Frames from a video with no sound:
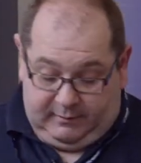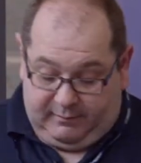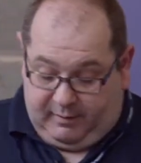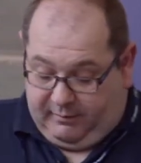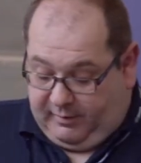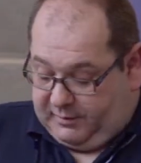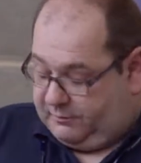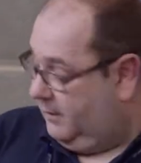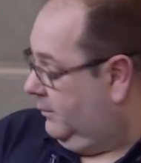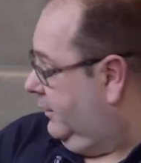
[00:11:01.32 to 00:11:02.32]
very, very
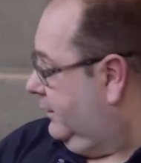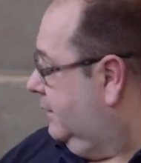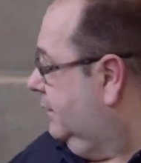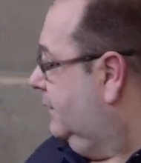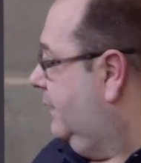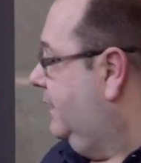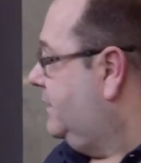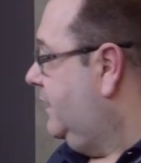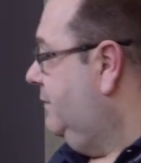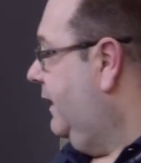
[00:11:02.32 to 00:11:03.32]
streamlined. And
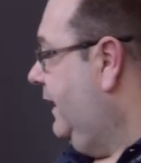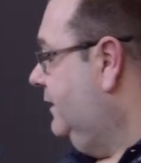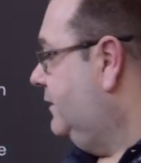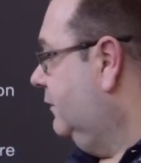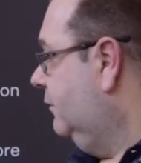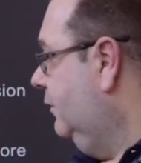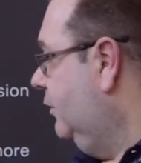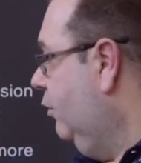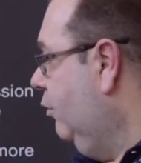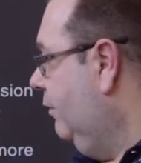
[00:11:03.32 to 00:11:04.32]
that is the
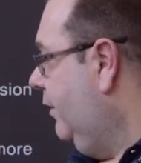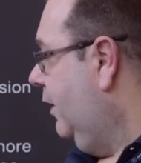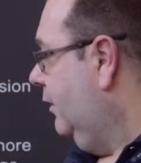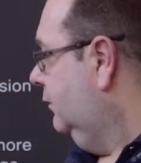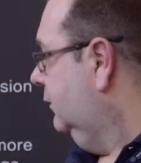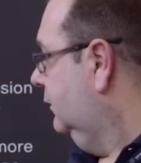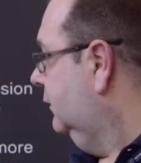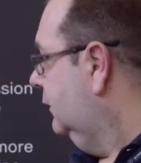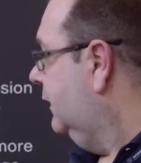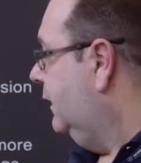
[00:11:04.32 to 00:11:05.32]
core of
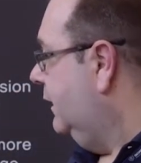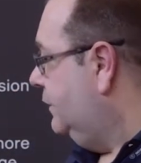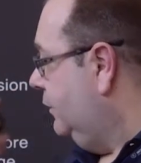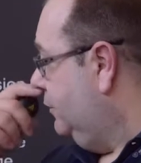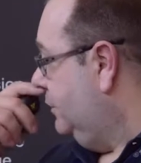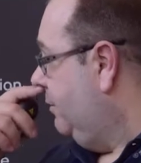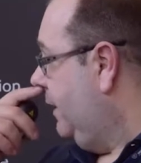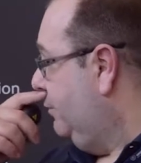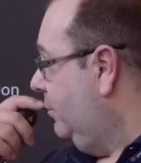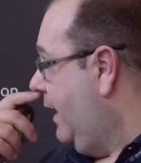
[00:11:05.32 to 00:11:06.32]
is using the
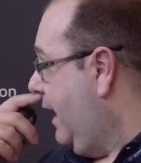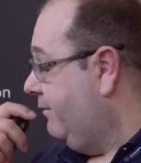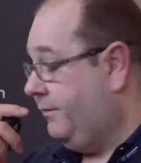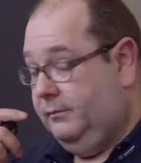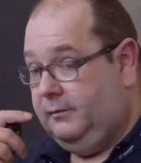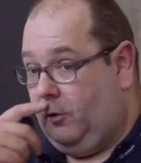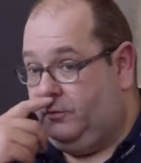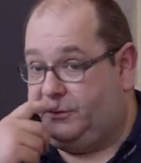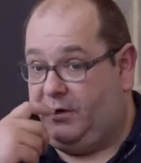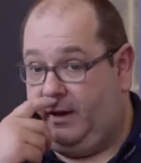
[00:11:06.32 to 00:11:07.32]
people we have on
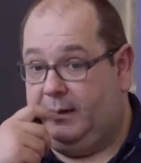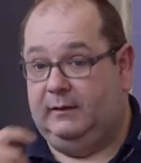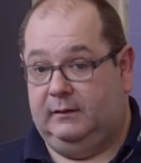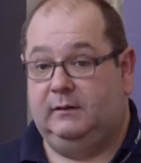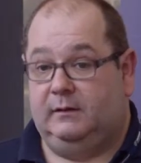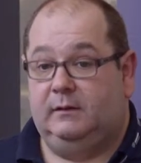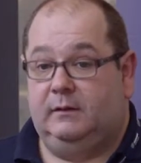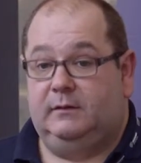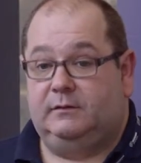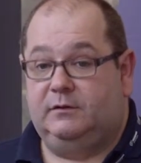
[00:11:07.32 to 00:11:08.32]
site
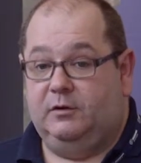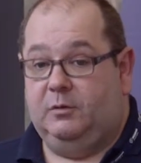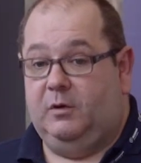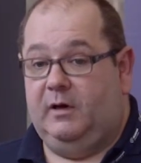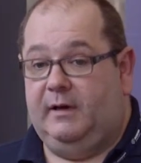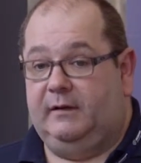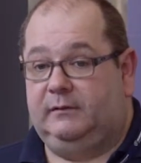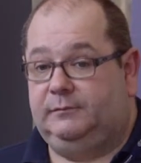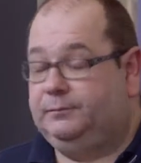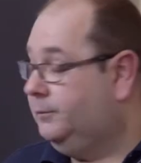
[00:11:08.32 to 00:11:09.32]
to do the work now.
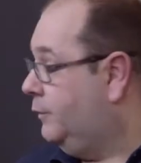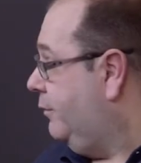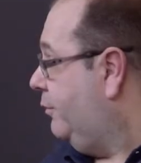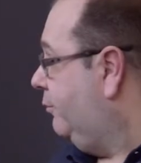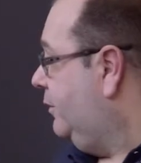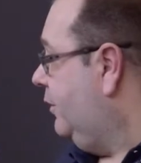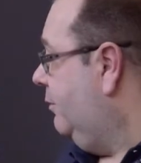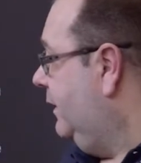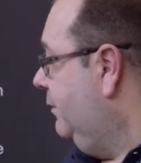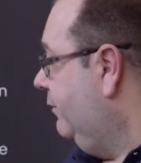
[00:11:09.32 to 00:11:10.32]

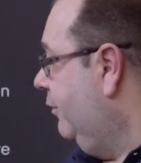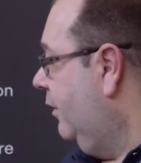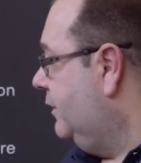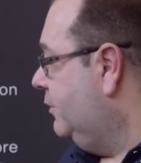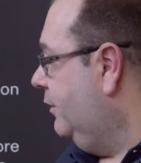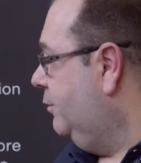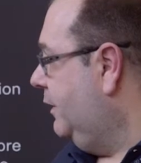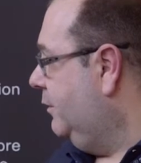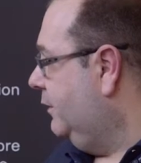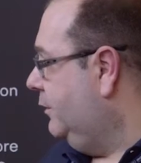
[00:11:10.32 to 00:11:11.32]
Predominantly before I joined,
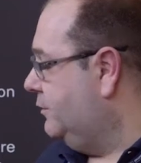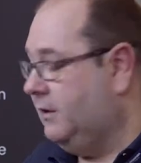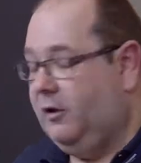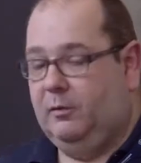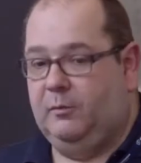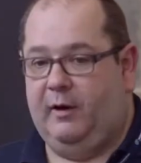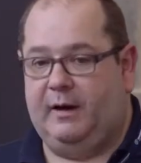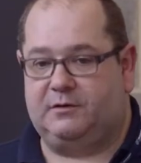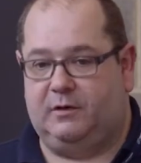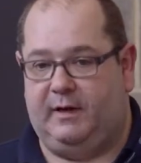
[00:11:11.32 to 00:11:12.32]
we were using a lot more
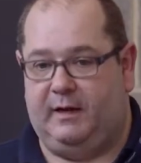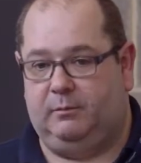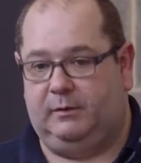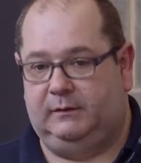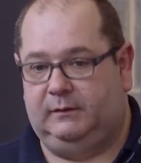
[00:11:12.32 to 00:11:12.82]
outside help.